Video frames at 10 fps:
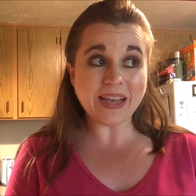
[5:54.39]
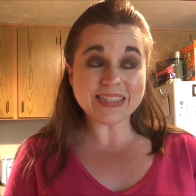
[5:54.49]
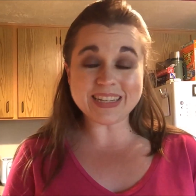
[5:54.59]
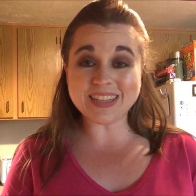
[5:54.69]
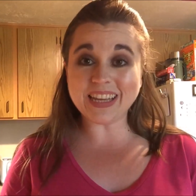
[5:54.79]

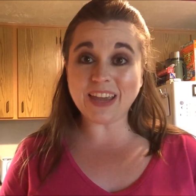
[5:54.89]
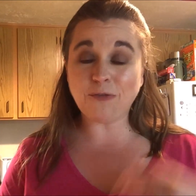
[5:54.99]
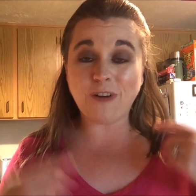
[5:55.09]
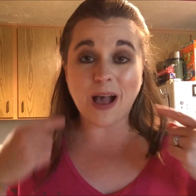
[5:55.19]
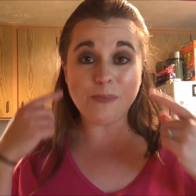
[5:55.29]
Basically,
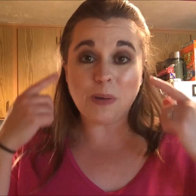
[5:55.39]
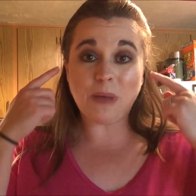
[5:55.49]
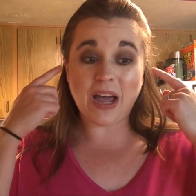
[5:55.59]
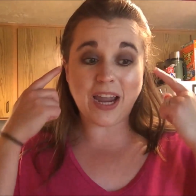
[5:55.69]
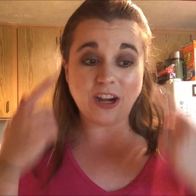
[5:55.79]
from
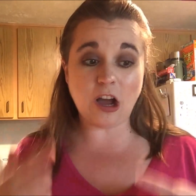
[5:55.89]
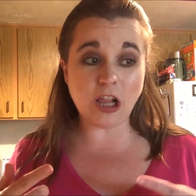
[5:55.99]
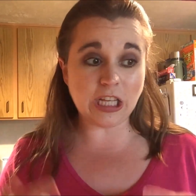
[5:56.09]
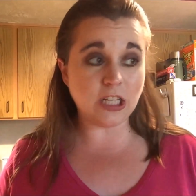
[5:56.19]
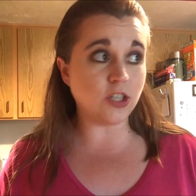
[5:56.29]
my
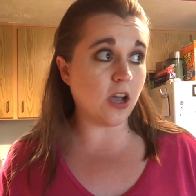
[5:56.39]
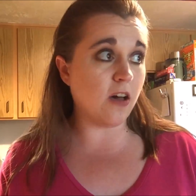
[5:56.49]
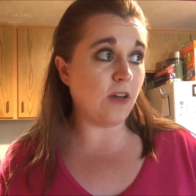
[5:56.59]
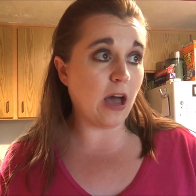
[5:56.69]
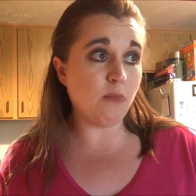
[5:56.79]
knowledge
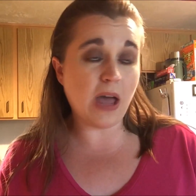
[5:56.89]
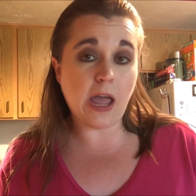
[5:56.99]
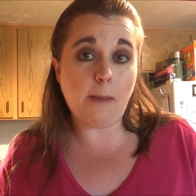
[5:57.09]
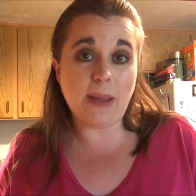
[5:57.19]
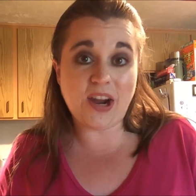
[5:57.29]
of how
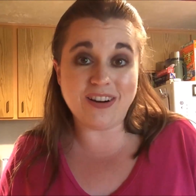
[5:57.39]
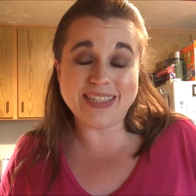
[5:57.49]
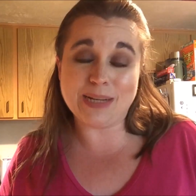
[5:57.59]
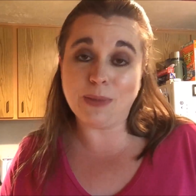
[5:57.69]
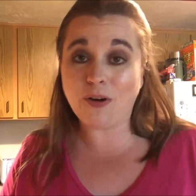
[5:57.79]
my
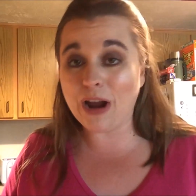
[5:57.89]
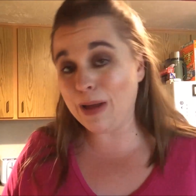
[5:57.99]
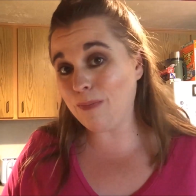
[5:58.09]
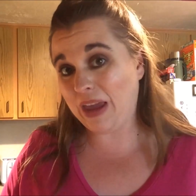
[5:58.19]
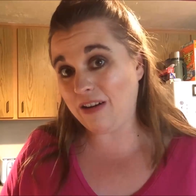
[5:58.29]
parents and my
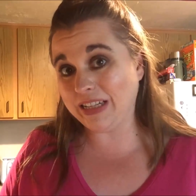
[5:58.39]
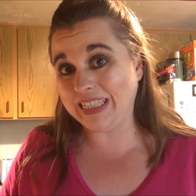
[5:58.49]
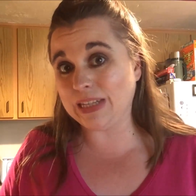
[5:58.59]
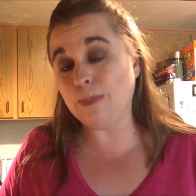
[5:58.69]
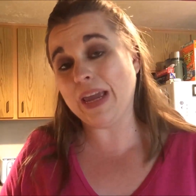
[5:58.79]

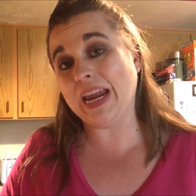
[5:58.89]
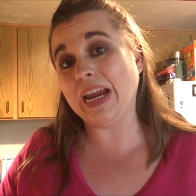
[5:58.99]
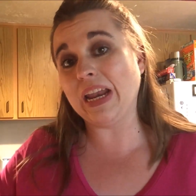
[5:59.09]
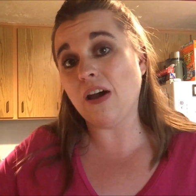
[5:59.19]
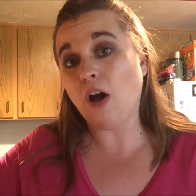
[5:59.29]
grandparents
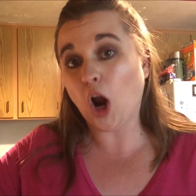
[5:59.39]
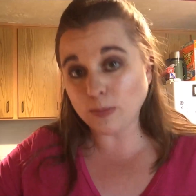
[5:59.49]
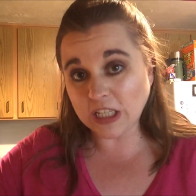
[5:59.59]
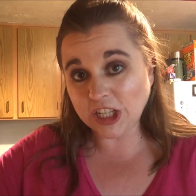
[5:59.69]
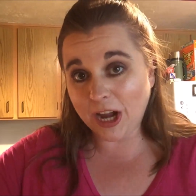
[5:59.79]
made
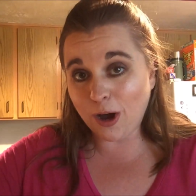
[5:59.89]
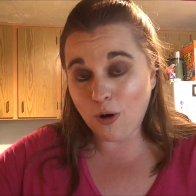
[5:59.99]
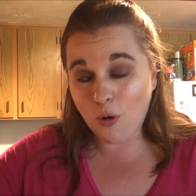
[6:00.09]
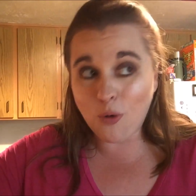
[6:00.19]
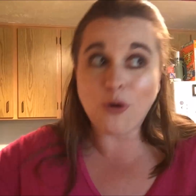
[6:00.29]
army
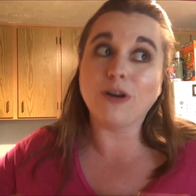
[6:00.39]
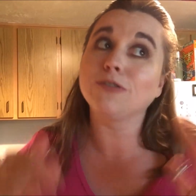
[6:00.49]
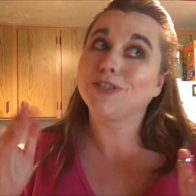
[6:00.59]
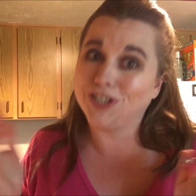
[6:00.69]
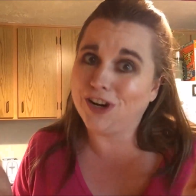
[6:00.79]
chow
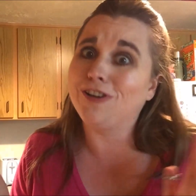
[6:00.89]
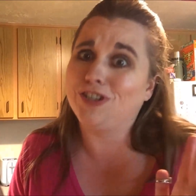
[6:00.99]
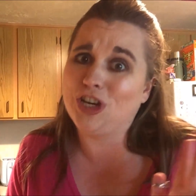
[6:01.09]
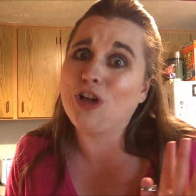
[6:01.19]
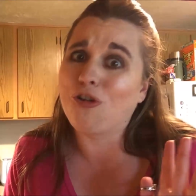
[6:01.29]
or shit on
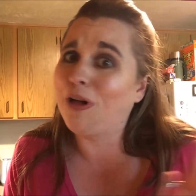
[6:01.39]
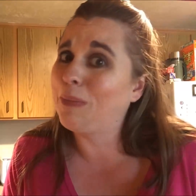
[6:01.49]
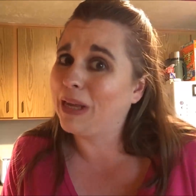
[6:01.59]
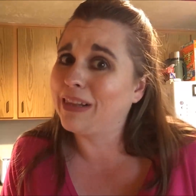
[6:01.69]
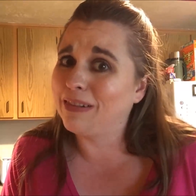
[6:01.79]
a shingle,
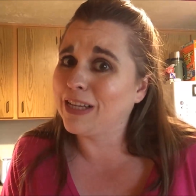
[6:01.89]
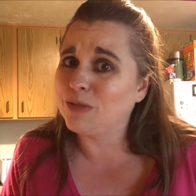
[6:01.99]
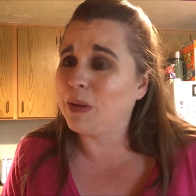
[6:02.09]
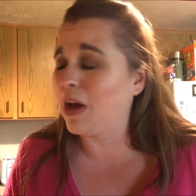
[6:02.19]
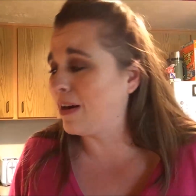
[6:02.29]
I mean,
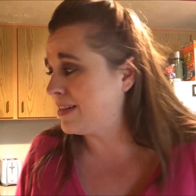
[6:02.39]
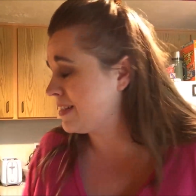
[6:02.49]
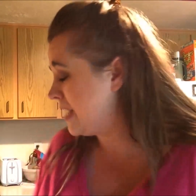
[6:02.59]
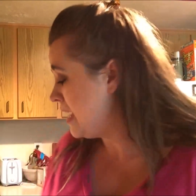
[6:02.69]
let's be honest.